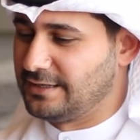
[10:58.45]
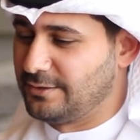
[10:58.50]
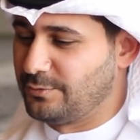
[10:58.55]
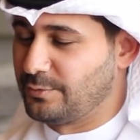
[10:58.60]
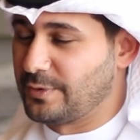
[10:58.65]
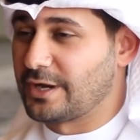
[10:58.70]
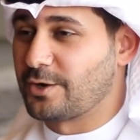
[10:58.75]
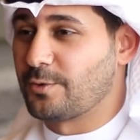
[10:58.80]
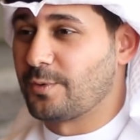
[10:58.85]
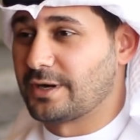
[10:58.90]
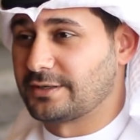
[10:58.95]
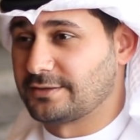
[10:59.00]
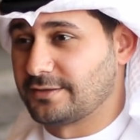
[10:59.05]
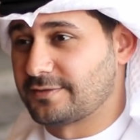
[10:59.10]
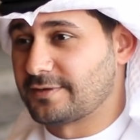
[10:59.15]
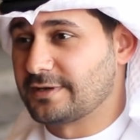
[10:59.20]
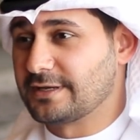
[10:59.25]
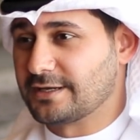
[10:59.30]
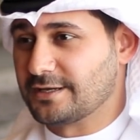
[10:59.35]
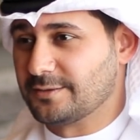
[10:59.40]
We acquired the
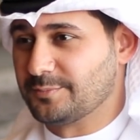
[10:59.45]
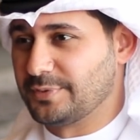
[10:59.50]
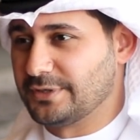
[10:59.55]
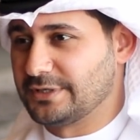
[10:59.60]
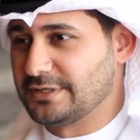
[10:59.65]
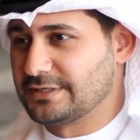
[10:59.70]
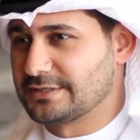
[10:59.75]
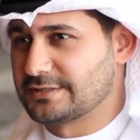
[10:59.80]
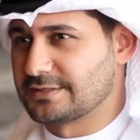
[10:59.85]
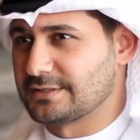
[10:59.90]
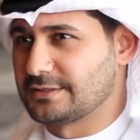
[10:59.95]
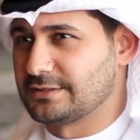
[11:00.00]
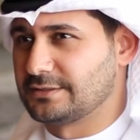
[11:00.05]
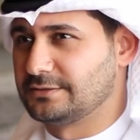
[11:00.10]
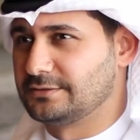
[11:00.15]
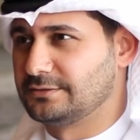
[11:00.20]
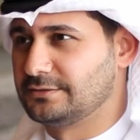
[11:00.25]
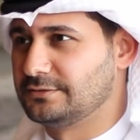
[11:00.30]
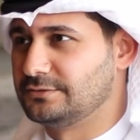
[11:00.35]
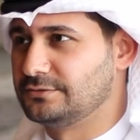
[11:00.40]
3 companies
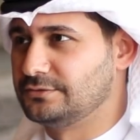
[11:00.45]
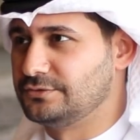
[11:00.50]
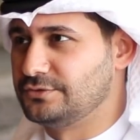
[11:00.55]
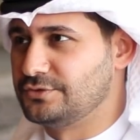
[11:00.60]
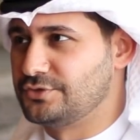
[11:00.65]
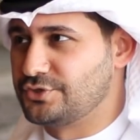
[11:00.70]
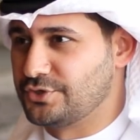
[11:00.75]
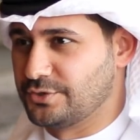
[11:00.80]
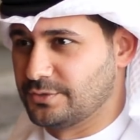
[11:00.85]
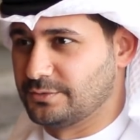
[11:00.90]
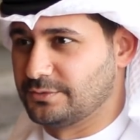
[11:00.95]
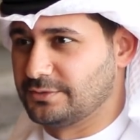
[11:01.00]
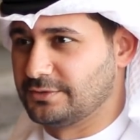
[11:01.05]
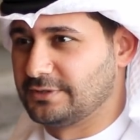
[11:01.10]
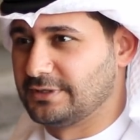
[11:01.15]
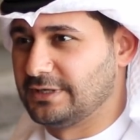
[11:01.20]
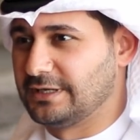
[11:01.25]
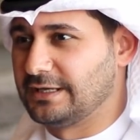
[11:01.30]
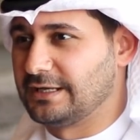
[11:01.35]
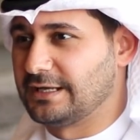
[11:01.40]
in
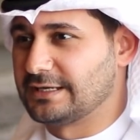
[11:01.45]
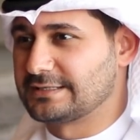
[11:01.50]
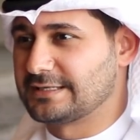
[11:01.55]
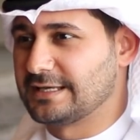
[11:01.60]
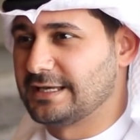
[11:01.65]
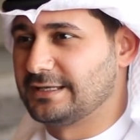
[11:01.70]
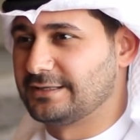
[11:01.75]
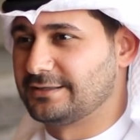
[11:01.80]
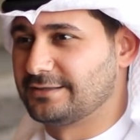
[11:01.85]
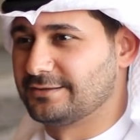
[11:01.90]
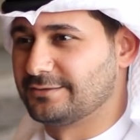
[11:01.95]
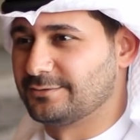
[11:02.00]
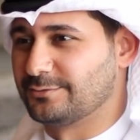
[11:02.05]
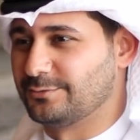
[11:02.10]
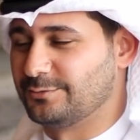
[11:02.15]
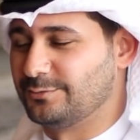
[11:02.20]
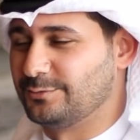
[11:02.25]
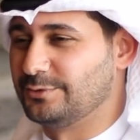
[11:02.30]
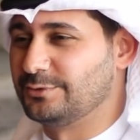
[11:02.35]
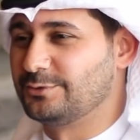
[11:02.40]
June, and I said
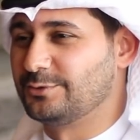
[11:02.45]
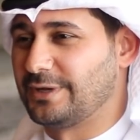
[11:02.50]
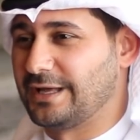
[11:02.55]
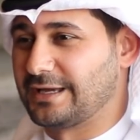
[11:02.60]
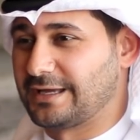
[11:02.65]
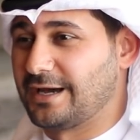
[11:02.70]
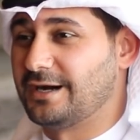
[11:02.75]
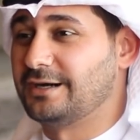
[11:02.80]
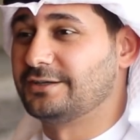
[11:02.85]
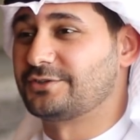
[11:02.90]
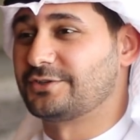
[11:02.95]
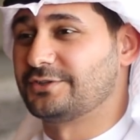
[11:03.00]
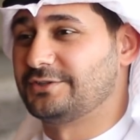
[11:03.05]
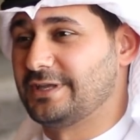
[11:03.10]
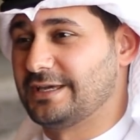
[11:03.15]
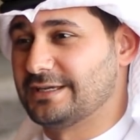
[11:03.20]
we'll do like 100